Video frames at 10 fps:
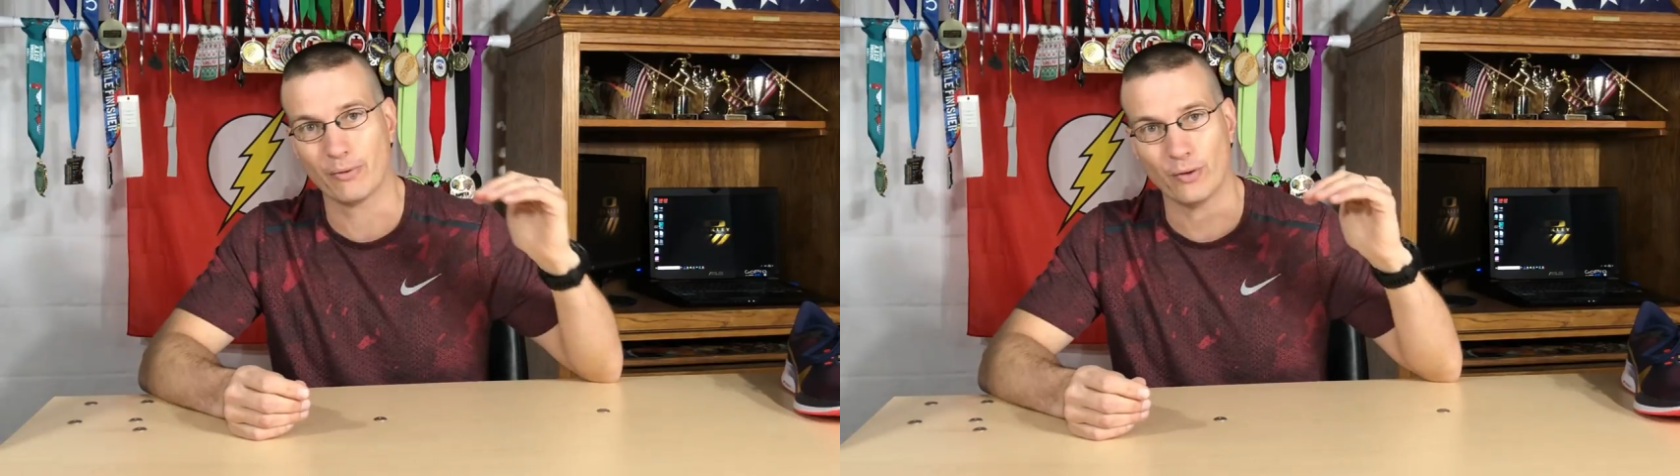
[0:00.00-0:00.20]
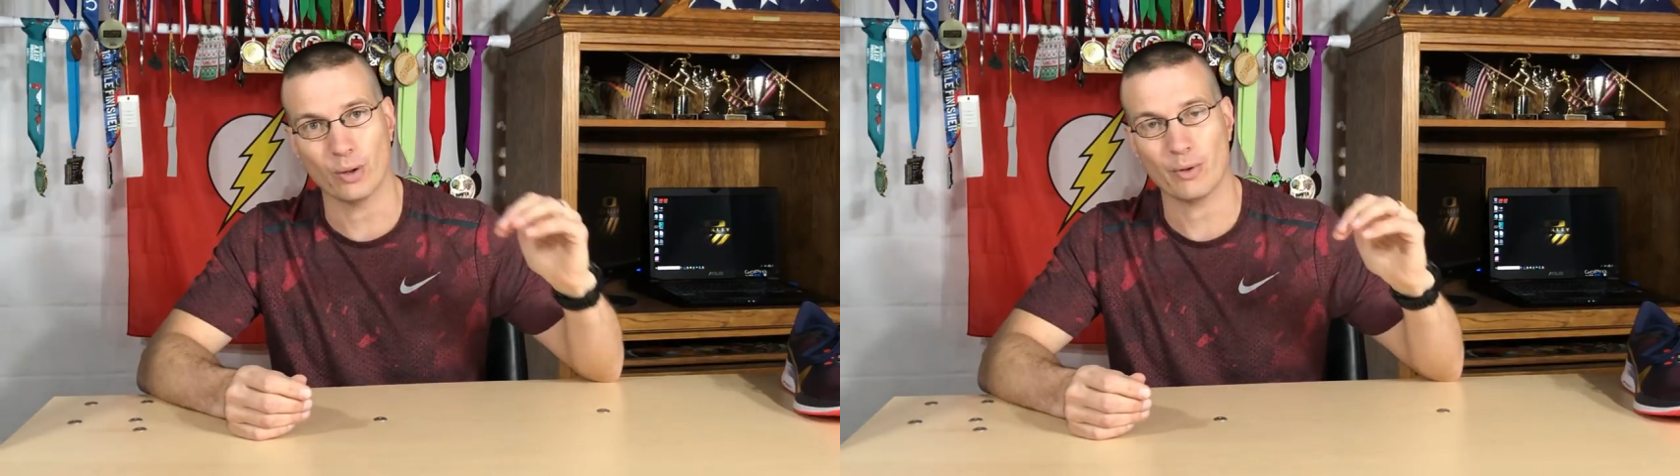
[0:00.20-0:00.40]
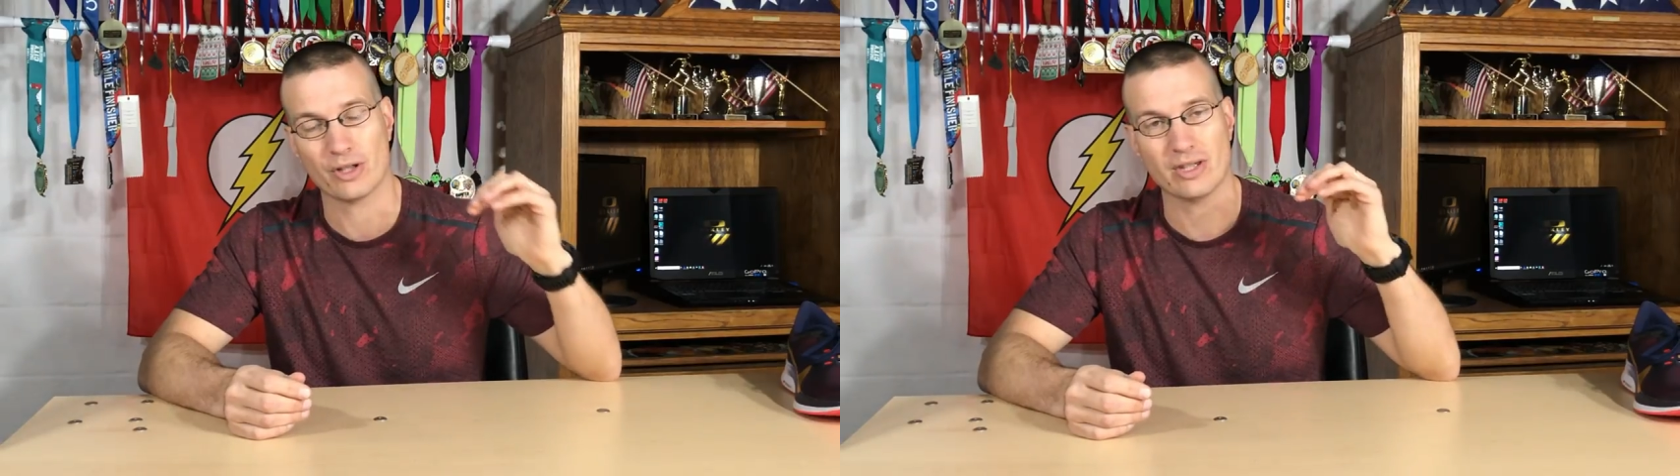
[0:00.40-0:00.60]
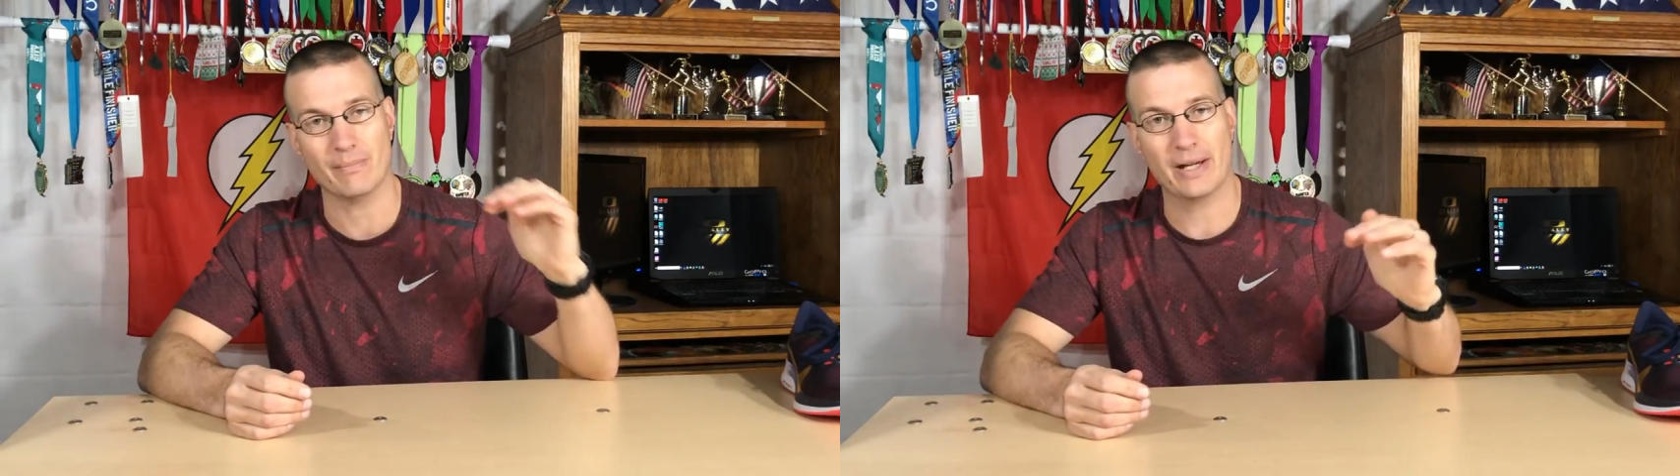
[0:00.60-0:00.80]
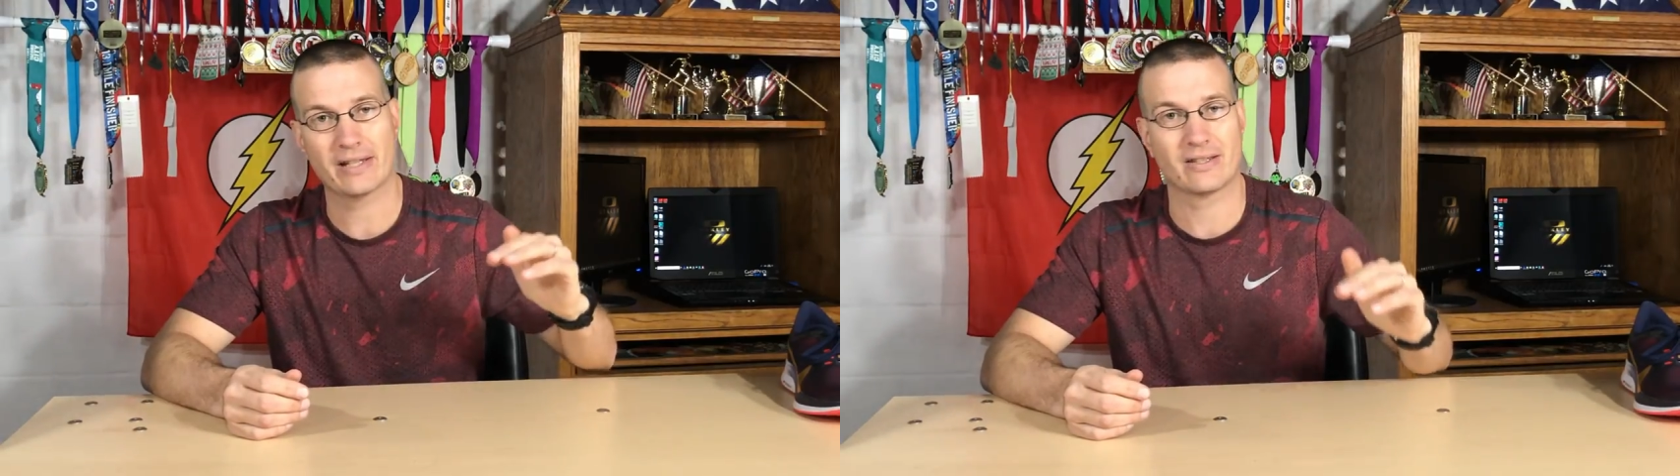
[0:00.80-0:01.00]
performers and the
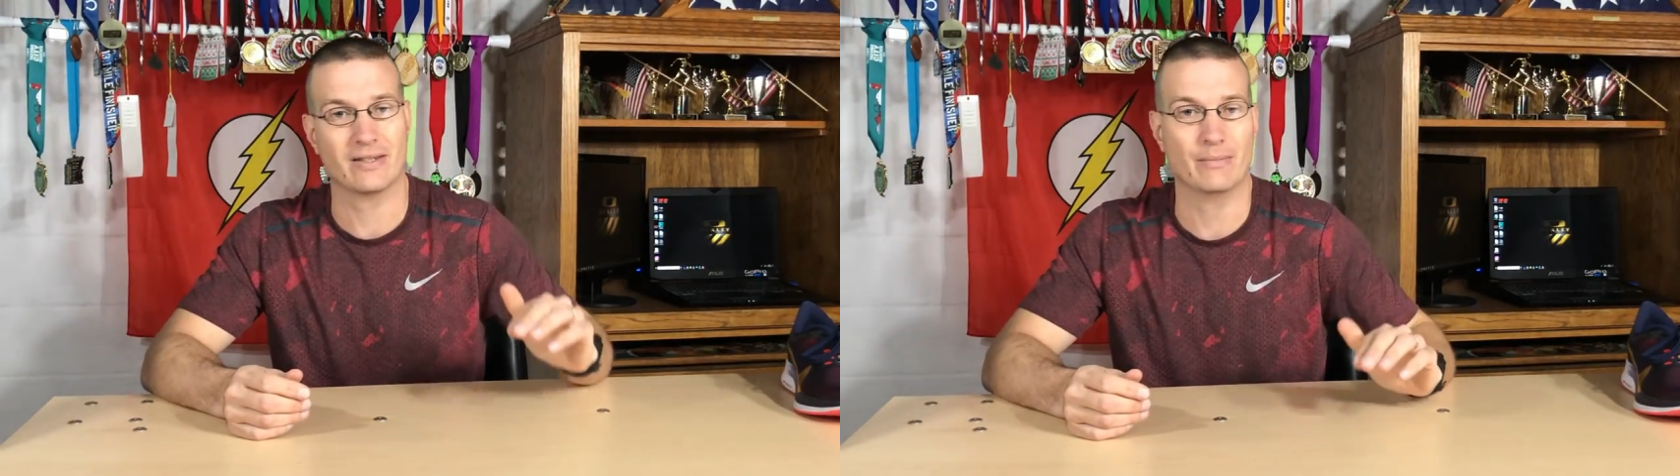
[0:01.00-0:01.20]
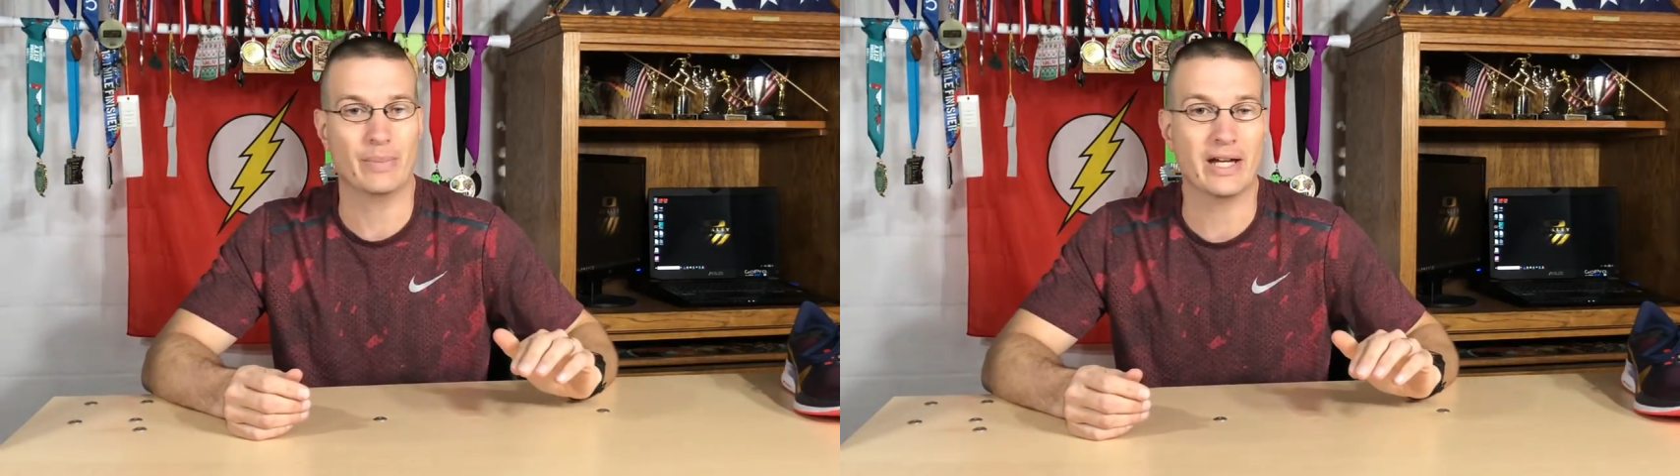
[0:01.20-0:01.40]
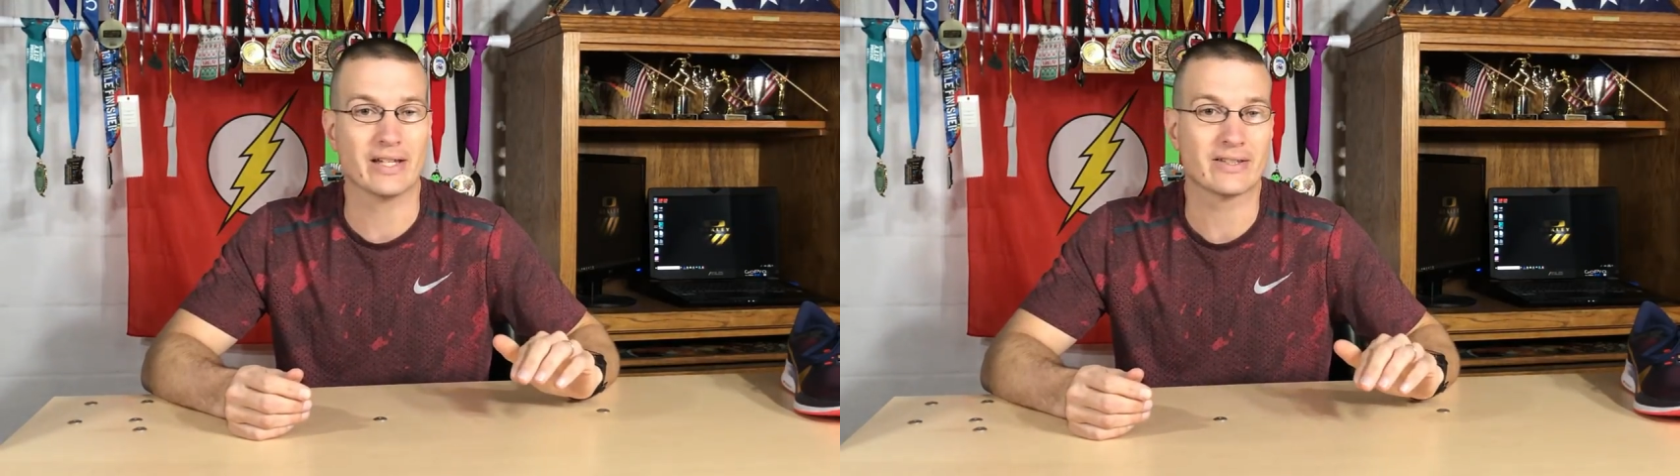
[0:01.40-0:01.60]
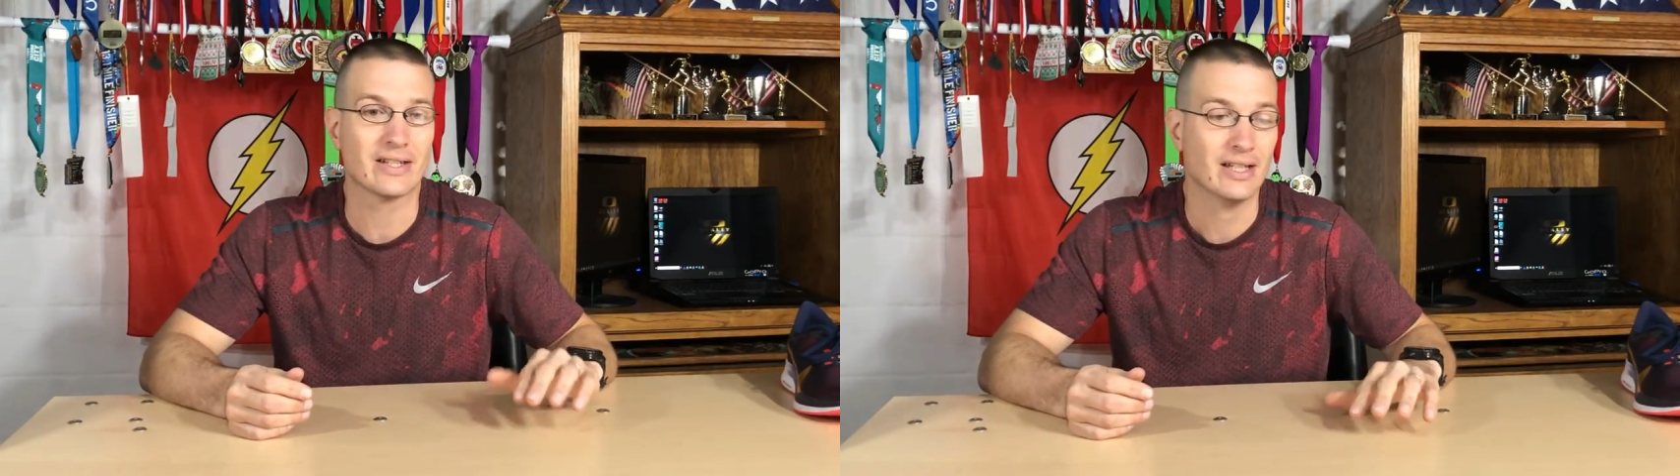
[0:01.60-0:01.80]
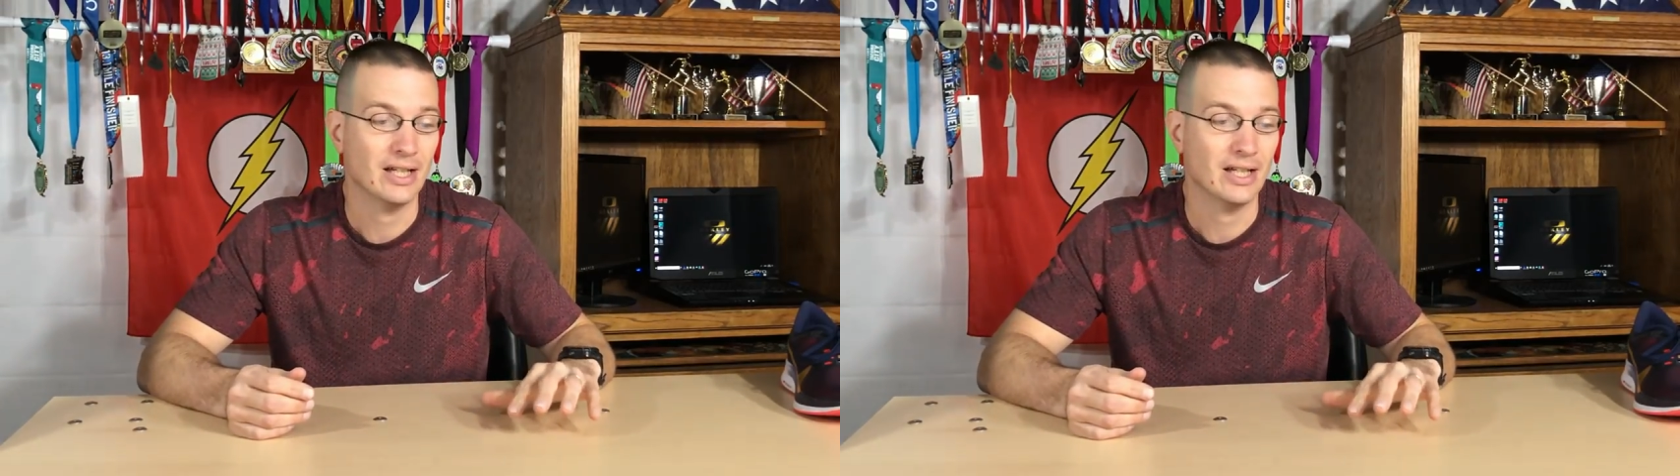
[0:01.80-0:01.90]
best of the best.